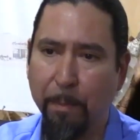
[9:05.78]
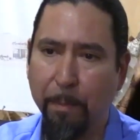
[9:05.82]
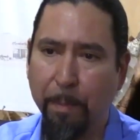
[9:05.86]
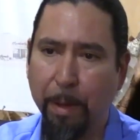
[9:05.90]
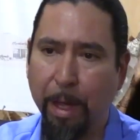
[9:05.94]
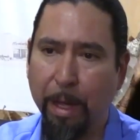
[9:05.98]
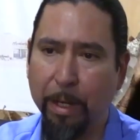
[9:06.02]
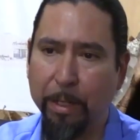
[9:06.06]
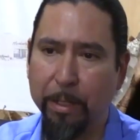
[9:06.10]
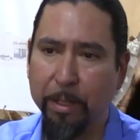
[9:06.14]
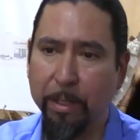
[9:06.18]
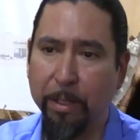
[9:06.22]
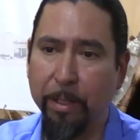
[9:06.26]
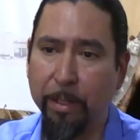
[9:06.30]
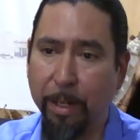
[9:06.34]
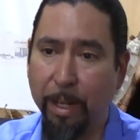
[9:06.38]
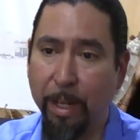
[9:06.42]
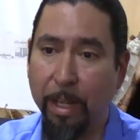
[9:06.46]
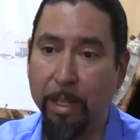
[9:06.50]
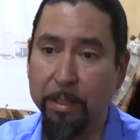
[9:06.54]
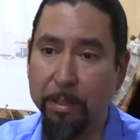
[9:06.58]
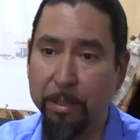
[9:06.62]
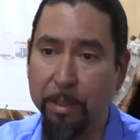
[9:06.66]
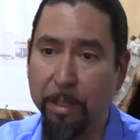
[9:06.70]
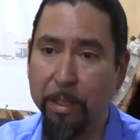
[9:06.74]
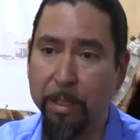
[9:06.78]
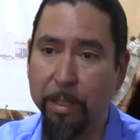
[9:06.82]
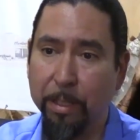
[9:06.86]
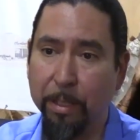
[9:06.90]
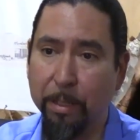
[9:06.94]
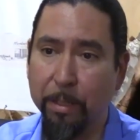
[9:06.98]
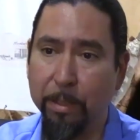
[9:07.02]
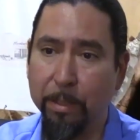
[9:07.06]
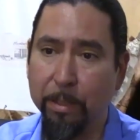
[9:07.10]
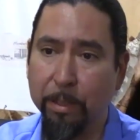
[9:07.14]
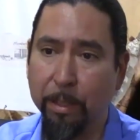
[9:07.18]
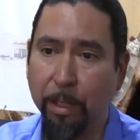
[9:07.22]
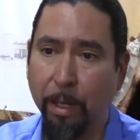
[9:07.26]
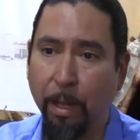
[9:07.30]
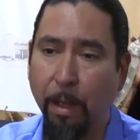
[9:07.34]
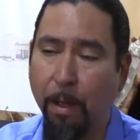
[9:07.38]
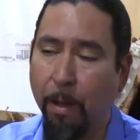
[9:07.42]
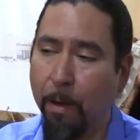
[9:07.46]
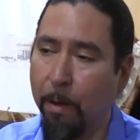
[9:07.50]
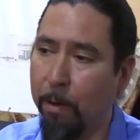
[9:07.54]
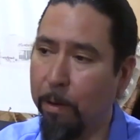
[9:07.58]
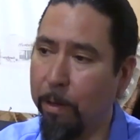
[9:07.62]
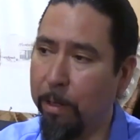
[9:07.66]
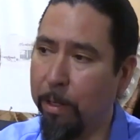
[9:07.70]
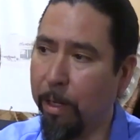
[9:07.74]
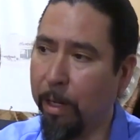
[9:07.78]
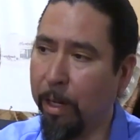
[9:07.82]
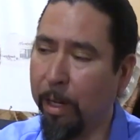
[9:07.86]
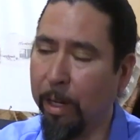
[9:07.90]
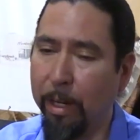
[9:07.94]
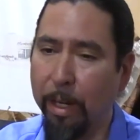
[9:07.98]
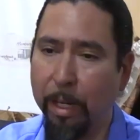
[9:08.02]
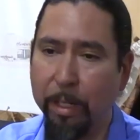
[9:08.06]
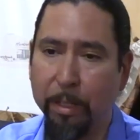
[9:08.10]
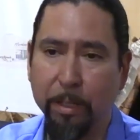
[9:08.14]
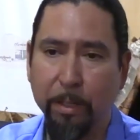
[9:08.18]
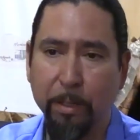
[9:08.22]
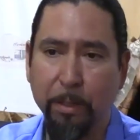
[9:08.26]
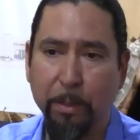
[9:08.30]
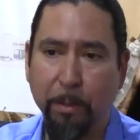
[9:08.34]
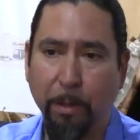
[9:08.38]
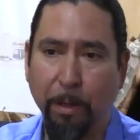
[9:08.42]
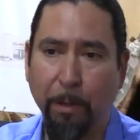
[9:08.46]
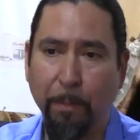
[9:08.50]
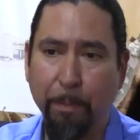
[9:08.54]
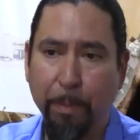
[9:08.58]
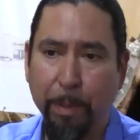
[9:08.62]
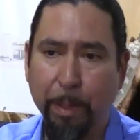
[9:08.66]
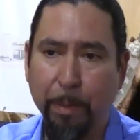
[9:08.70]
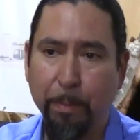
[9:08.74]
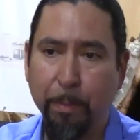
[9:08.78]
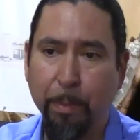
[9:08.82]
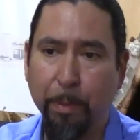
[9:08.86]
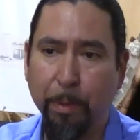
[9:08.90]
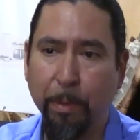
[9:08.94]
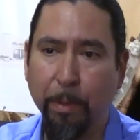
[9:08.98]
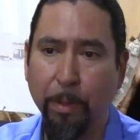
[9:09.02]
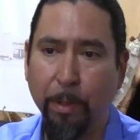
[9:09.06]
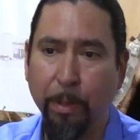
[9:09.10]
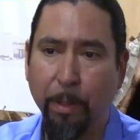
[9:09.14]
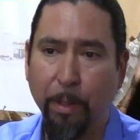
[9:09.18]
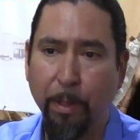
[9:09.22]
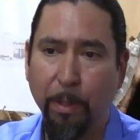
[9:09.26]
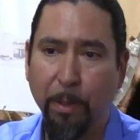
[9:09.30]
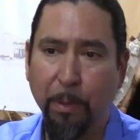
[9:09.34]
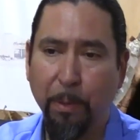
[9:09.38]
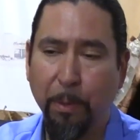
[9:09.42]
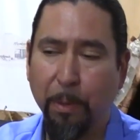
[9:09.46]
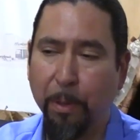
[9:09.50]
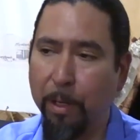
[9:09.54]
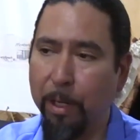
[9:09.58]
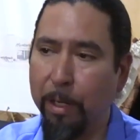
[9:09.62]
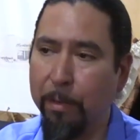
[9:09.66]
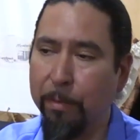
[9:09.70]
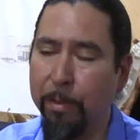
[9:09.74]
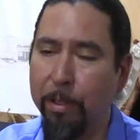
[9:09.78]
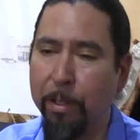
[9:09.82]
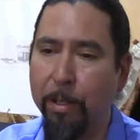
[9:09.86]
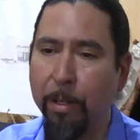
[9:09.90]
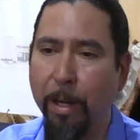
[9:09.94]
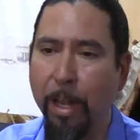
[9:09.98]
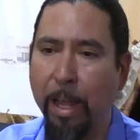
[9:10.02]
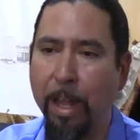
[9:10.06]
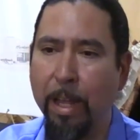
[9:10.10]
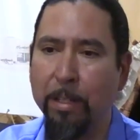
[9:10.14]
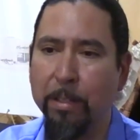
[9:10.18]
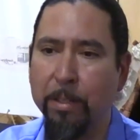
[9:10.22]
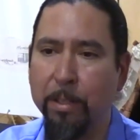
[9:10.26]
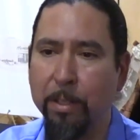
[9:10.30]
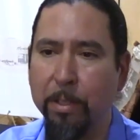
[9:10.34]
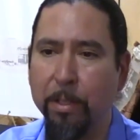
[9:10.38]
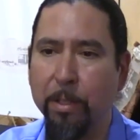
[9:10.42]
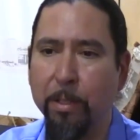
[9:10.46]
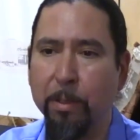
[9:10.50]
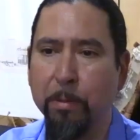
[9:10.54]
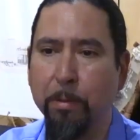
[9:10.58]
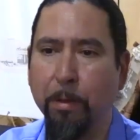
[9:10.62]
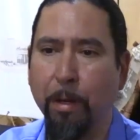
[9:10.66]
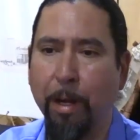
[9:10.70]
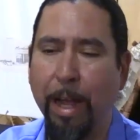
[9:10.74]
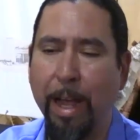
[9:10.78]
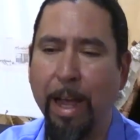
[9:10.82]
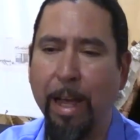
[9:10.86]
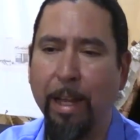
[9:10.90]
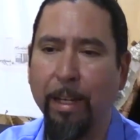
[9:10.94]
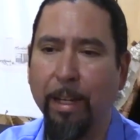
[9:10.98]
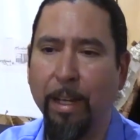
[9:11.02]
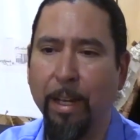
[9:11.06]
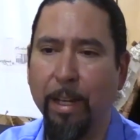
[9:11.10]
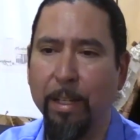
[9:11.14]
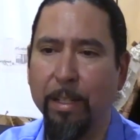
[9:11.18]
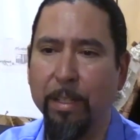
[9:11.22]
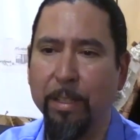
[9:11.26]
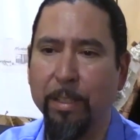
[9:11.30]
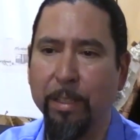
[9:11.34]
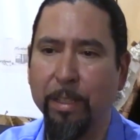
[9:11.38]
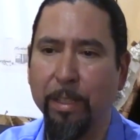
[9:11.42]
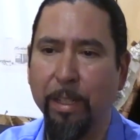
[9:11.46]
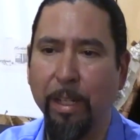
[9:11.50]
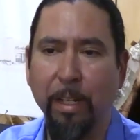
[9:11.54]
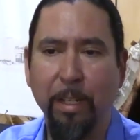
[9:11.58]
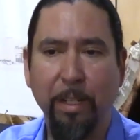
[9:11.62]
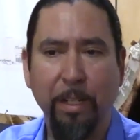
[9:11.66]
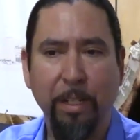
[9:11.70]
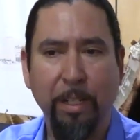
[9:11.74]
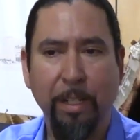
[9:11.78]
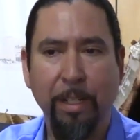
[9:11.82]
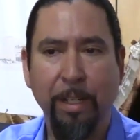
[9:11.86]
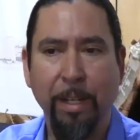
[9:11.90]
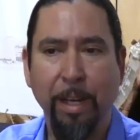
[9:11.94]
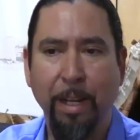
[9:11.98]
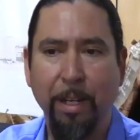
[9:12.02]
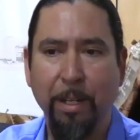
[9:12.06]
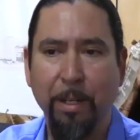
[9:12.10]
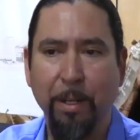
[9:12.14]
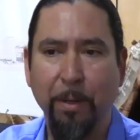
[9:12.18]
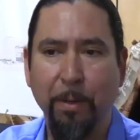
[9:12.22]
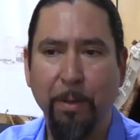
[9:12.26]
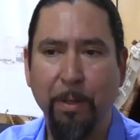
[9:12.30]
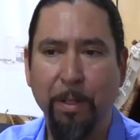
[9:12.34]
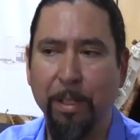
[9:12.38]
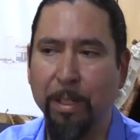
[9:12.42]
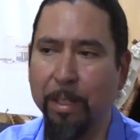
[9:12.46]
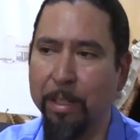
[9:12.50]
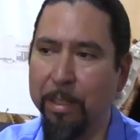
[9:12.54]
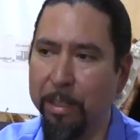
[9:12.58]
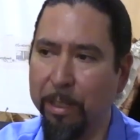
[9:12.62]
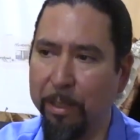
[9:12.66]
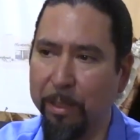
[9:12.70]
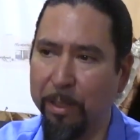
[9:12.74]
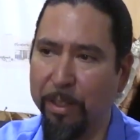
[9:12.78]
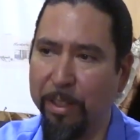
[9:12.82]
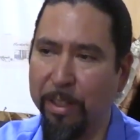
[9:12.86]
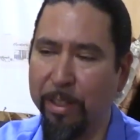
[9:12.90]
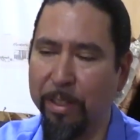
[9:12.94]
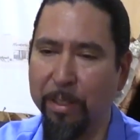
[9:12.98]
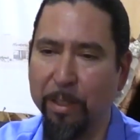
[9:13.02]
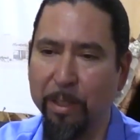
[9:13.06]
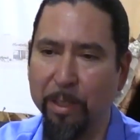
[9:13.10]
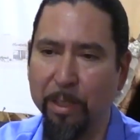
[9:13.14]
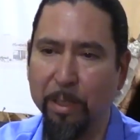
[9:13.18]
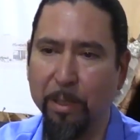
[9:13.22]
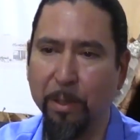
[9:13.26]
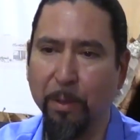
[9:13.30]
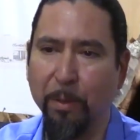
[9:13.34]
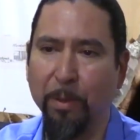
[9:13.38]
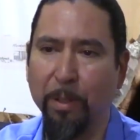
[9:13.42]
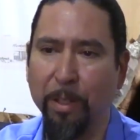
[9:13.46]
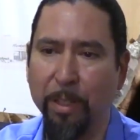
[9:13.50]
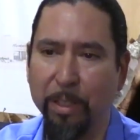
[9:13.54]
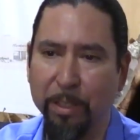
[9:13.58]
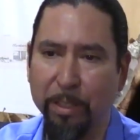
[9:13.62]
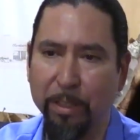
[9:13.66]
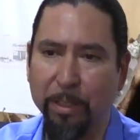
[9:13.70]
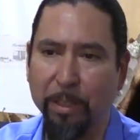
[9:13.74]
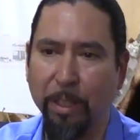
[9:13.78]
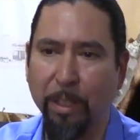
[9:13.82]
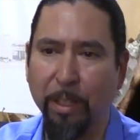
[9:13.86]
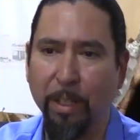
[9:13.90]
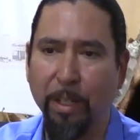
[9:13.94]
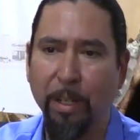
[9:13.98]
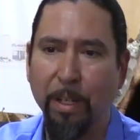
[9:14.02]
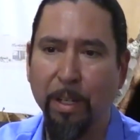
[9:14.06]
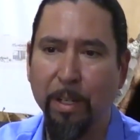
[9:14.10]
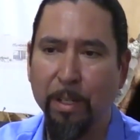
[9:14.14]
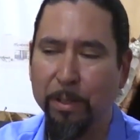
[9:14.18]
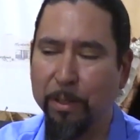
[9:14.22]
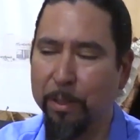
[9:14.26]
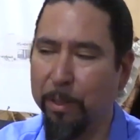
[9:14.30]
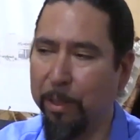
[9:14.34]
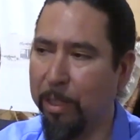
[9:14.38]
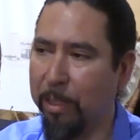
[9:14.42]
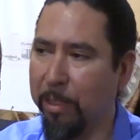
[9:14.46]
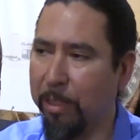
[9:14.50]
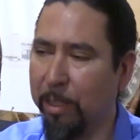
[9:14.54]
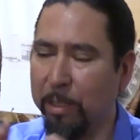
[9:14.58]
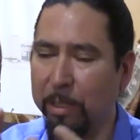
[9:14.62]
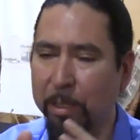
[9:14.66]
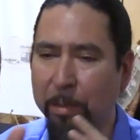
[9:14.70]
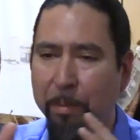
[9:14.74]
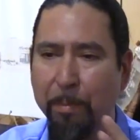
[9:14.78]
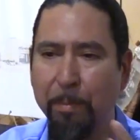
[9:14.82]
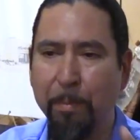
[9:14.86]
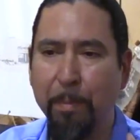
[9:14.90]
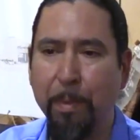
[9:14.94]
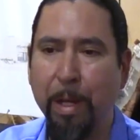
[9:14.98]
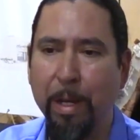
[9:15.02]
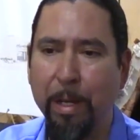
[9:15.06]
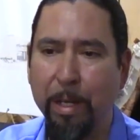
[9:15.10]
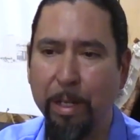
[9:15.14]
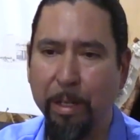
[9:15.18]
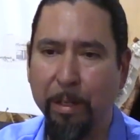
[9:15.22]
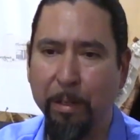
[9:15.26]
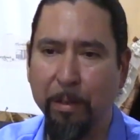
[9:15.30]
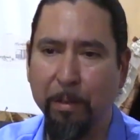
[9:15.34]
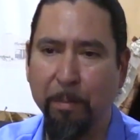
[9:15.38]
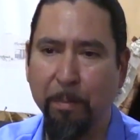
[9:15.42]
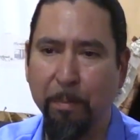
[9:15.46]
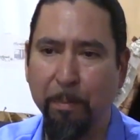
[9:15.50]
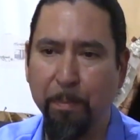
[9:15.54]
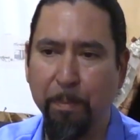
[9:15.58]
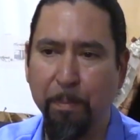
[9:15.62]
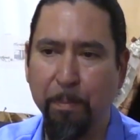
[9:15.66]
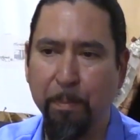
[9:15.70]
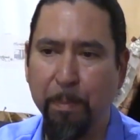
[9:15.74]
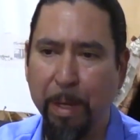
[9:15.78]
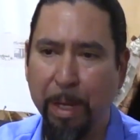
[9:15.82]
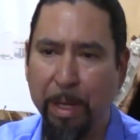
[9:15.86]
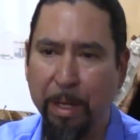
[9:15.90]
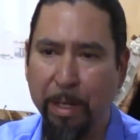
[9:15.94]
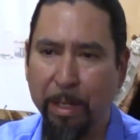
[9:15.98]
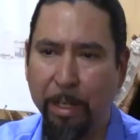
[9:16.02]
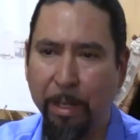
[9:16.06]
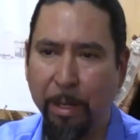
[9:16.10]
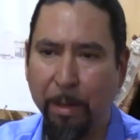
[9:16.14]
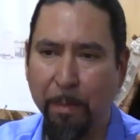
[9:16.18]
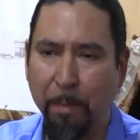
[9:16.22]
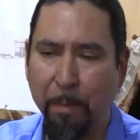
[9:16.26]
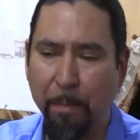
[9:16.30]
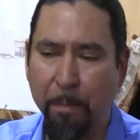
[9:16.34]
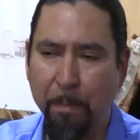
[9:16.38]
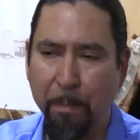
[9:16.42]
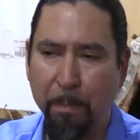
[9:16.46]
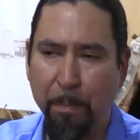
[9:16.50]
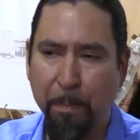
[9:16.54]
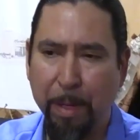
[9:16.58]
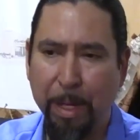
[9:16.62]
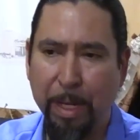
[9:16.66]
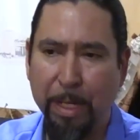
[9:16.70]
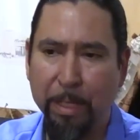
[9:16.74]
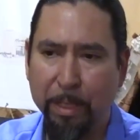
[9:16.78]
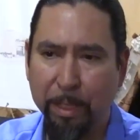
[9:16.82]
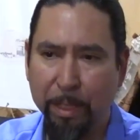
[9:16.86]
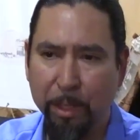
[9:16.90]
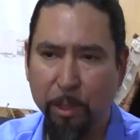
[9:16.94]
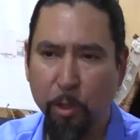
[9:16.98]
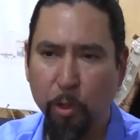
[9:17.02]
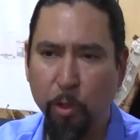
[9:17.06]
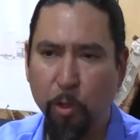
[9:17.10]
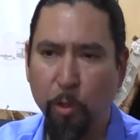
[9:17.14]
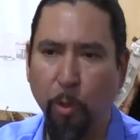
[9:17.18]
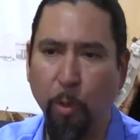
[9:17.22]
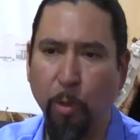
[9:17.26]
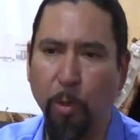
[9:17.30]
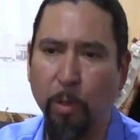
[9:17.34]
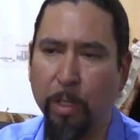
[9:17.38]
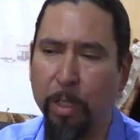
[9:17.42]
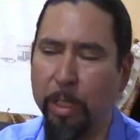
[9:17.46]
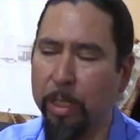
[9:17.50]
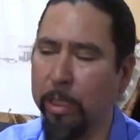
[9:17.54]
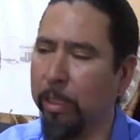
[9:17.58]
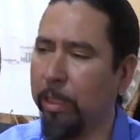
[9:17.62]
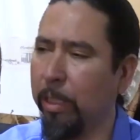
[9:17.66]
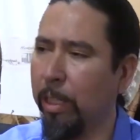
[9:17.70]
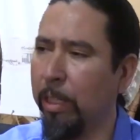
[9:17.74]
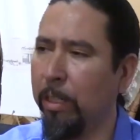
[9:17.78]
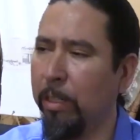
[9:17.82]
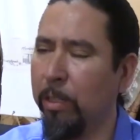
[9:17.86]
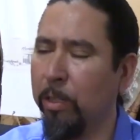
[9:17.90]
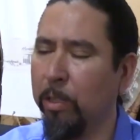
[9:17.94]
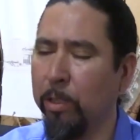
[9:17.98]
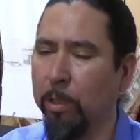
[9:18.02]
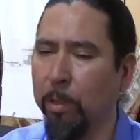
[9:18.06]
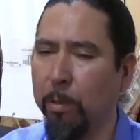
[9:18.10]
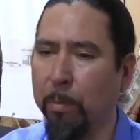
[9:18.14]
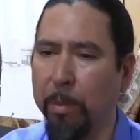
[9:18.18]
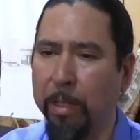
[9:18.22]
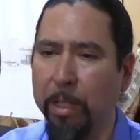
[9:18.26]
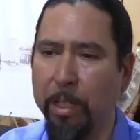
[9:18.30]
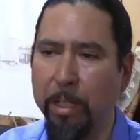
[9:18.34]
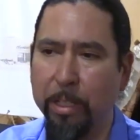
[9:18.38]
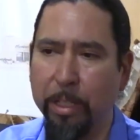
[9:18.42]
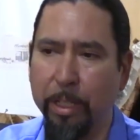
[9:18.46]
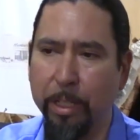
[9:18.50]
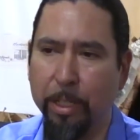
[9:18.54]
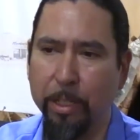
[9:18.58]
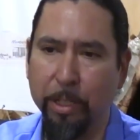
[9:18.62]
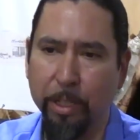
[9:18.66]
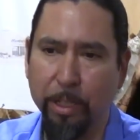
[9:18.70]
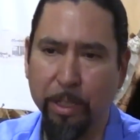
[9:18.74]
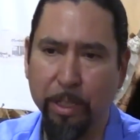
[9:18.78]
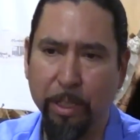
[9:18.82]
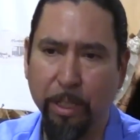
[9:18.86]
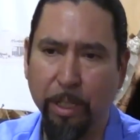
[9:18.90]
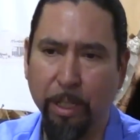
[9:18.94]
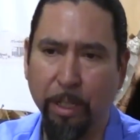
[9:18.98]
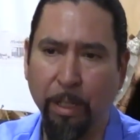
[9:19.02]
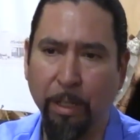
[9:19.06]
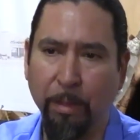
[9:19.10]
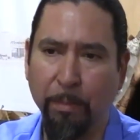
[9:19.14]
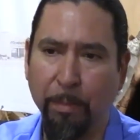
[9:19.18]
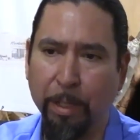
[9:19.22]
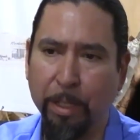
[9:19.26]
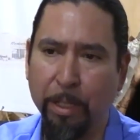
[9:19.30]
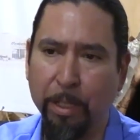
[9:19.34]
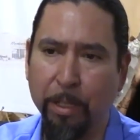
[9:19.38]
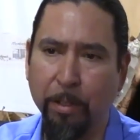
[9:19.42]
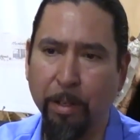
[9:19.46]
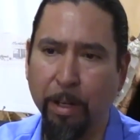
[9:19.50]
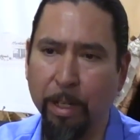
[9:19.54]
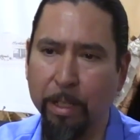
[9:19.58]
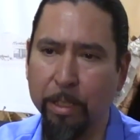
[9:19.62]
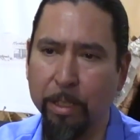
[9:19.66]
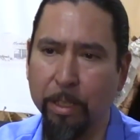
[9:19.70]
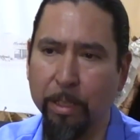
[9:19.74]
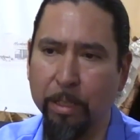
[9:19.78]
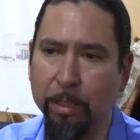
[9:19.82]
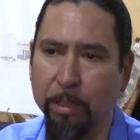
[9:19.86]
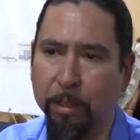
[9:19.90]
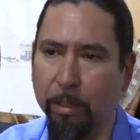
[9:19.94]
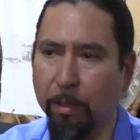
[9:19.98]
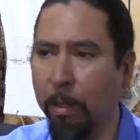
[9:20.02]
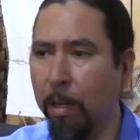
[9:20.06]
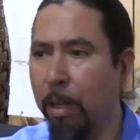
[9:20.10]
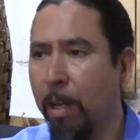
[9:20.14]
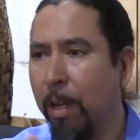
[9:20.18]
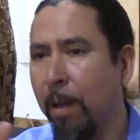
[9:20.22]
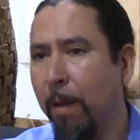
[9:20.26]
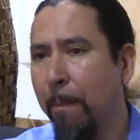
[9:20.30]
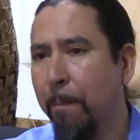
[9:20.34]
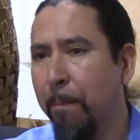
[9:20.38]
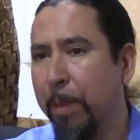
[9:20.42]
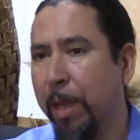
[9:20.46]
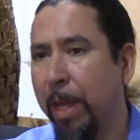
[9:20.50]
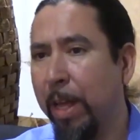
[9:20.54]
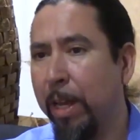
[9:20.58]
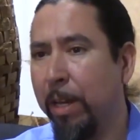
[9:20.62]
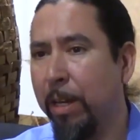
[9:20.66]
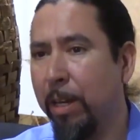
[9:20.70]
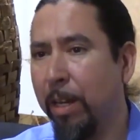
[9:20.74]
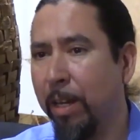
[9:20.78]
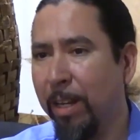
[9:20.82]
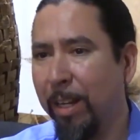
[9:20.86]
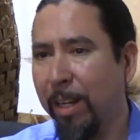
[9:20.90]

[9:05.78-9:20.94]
back to your ancestors, or you're connected to our people, or even your ancestors were allies, and you did not know it until you hear the stories. So, because there's many, many amazing stories, and there's so many teachings here in many directions. So, and